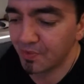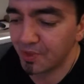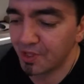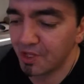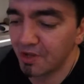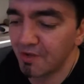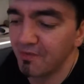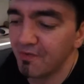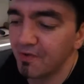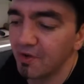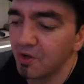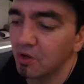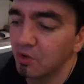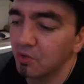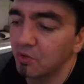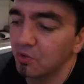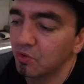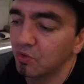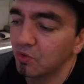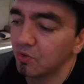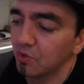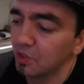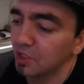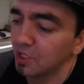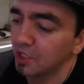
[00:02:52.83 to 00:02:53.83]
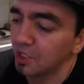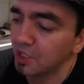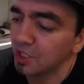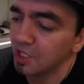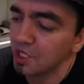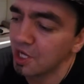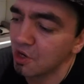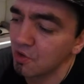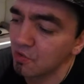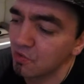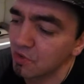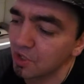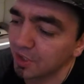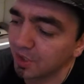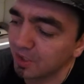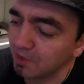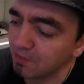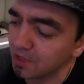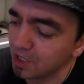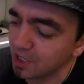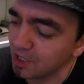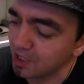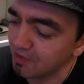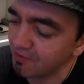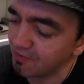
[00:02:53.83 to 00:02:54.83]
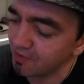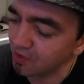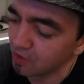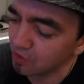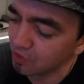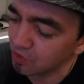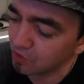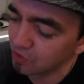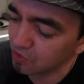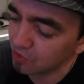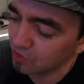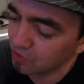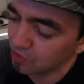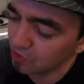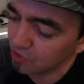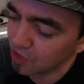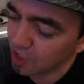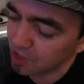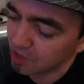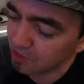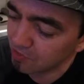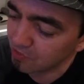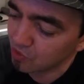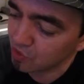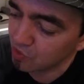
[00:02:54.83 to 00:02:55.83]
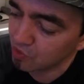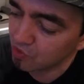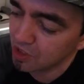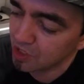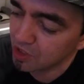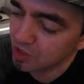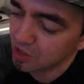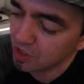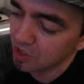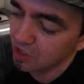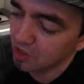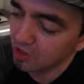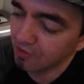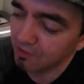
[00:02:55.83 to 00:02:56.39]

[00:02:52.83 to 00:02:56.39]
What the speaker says: difficult, the young ones a bit difficult to get them to eat